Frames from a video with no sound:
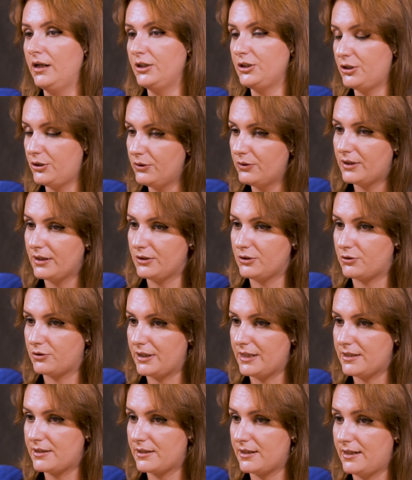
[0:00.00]
two
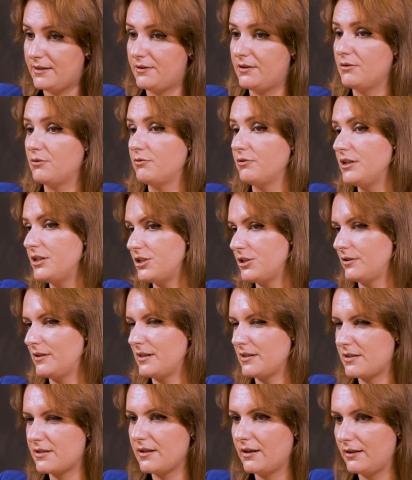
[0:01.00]
countries and the region
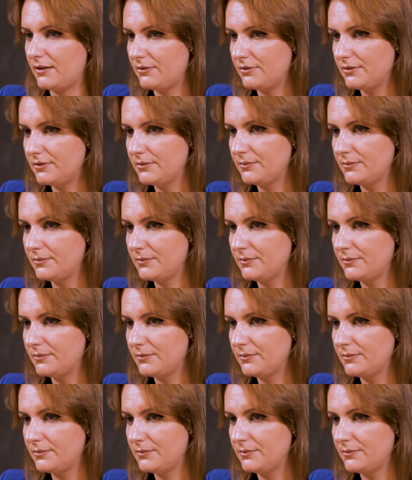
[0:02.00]
itself?